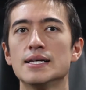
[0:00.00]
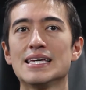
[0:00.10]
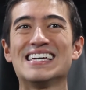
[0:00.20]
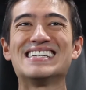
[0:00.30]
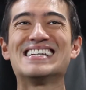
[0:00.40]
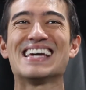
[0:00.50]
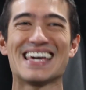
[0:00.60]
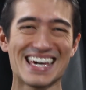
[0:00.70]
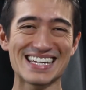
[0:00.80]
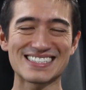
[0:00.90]
In
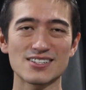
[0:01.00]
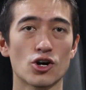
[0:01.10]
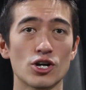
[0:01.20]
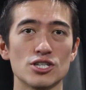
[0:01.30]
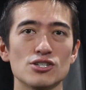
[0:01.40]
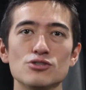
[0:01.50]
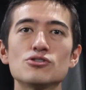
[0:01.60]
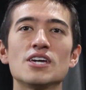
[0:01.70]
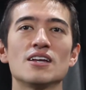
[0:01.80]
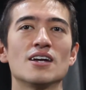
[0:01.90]
HIIT cardio, you
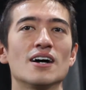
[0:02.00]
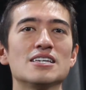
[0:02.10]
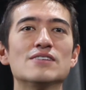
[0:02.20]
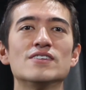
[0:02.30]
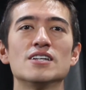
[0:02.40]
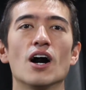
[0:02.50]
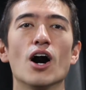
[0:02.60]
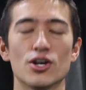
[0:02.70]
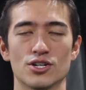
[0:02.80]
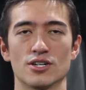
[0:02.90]
cannot even
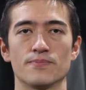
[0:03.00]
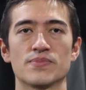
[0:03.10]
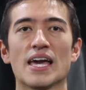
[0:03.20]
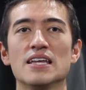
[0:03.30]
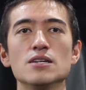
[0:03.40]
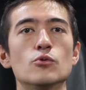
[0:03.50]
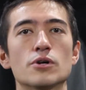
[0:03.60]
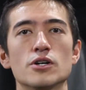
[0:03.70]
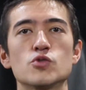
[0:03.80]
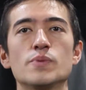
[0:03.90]
utter any
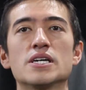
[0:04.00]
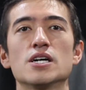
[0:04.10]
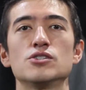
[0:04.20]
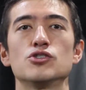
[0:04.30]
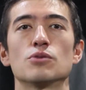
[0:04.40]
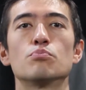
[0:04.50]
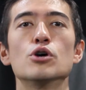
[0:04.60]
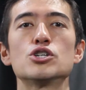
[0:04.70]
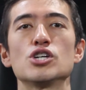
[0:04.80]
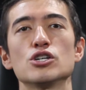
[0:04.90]
words because you're
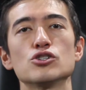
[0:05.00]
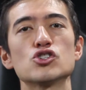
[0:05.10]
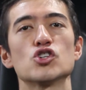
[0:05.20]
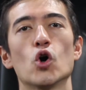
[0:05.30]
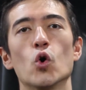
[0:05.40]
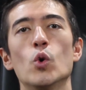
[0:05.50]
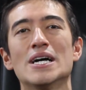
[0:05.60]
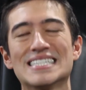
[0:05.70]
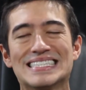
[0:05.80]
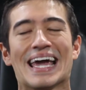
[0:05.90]
pushing so
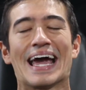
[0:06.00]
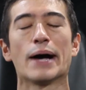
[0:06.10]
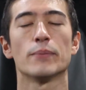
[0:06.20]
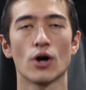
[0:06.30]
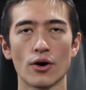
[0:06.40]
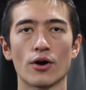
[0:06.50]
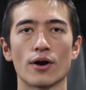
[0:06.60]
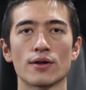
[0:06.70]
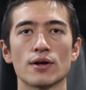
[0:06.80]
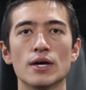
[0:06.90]
damn
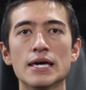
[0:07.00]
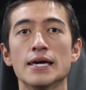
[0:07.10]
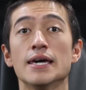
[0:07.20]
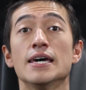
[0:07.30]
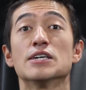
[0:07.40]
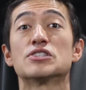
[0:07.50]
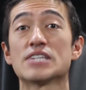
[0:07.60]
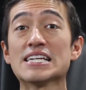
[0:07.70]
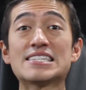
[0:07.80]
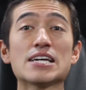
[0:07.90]
hard.
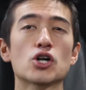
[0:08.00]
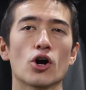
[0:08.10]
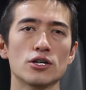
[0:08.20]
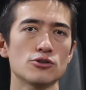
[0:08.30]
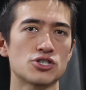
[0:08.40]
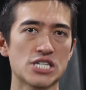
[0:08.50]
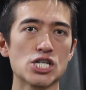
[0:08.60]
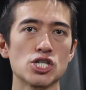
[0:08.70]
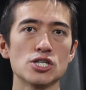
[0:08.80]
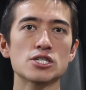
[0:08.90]
Steady state cardio
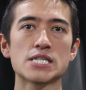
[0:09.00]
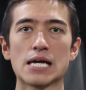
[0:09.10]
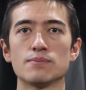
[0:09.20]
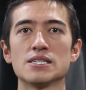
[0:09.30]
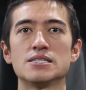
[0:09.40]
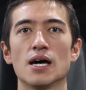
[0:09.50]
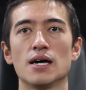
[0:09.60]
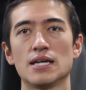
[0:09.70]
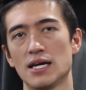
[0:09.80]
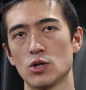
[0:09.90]
sessions can be
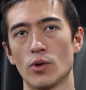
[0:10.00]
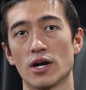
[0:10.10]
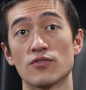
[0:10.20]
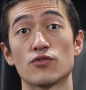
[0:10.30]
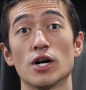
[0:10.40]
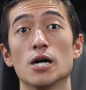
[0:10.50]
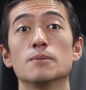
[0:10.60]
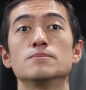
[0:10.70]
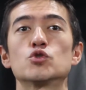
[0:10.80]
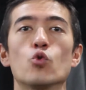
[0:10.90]
done anywhere
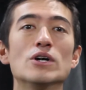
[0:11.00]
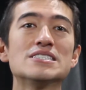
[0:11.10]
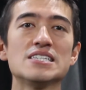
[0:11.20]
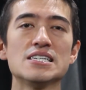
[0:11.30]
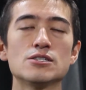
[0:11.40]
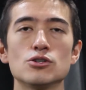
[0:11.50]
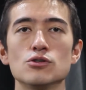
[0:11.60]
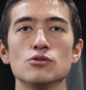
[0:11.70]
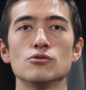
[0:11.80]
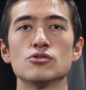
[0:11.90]
from 20
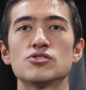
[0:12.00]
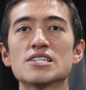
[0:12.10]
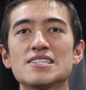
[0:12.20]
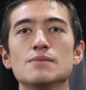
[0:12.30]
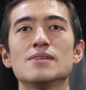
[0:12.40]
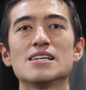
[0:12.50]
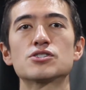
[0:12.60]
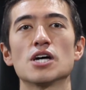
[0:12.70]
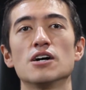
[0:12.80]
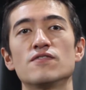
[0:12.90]
to 60
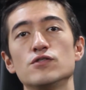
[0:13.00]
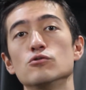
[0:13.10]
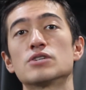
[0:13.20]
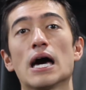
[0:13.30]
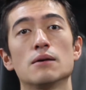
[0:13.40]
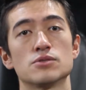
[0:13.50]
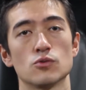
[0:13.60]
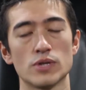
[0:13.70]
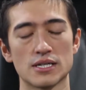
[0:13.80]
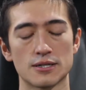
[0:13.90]
minutes a few times a
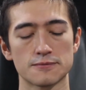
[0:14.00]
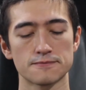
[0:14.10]
week.